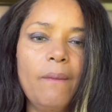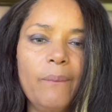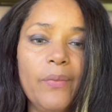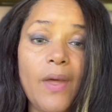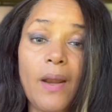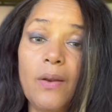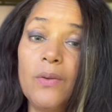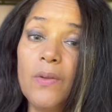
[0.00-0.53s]

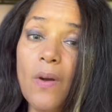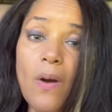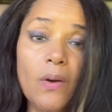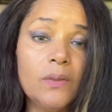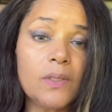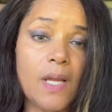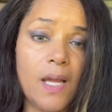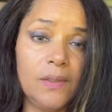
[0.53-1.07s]
that are
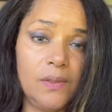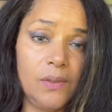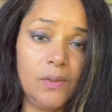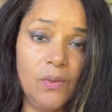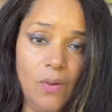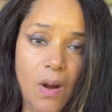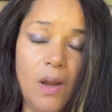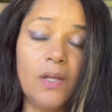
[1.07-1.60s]
not cancer
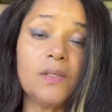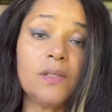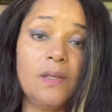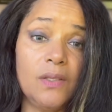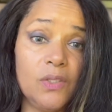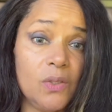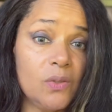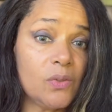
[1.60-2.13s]
drugs.
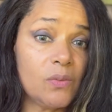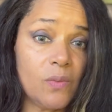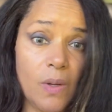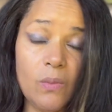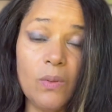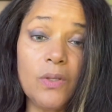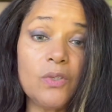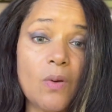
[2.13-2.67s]
They're just
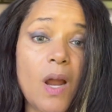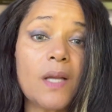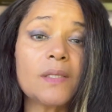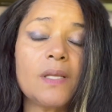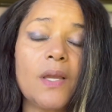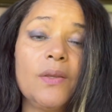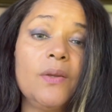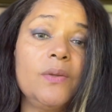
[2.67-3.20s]
regular drugs
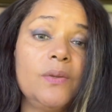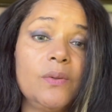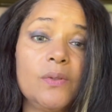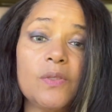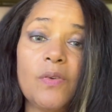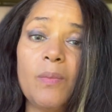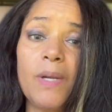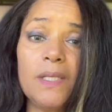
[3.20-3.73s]
that you
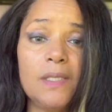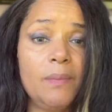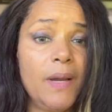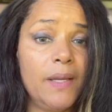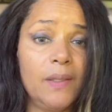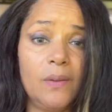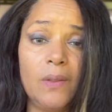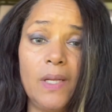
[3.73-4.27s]
use, from
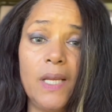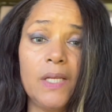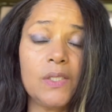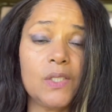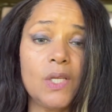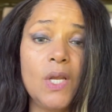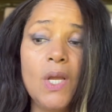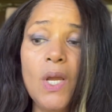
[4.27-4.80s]

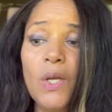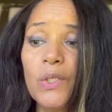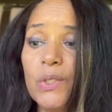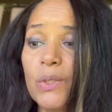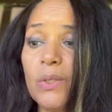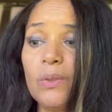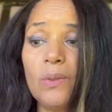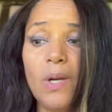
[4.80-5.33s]
antibiotics
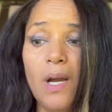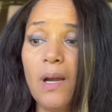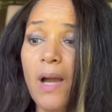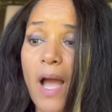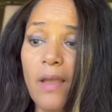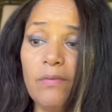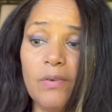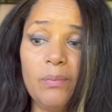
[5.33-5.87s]
to
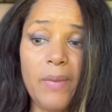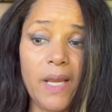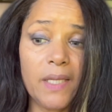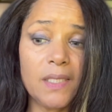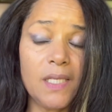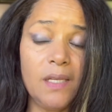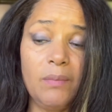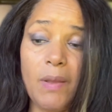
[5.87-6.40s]

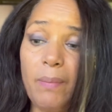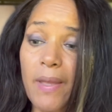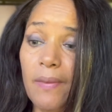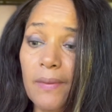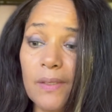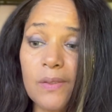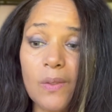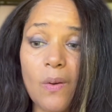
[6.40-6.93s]
ivermectin,
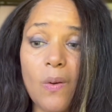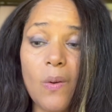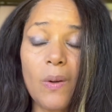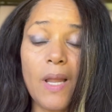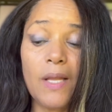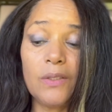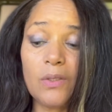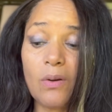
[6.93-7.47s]

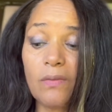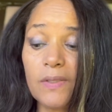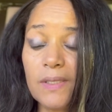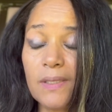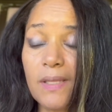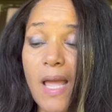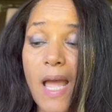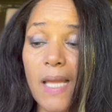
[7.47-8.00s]
mebendazole,
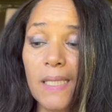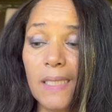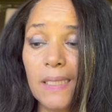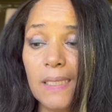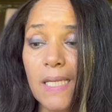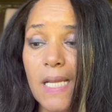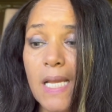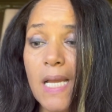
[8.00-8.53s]

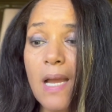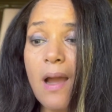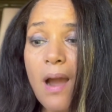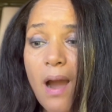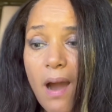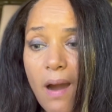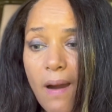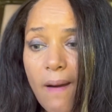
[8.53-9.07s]
atorvastatin,
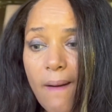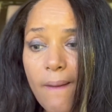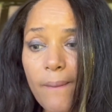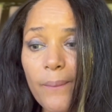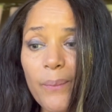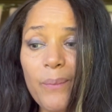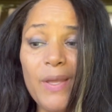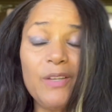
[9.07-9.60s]

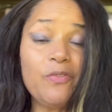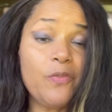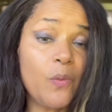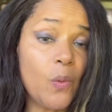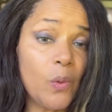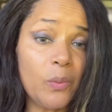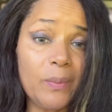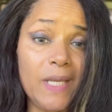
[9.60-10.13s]

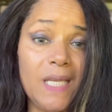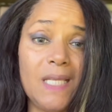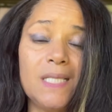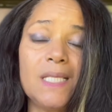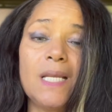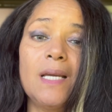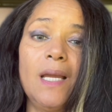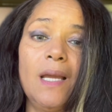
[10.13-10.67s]
metformin,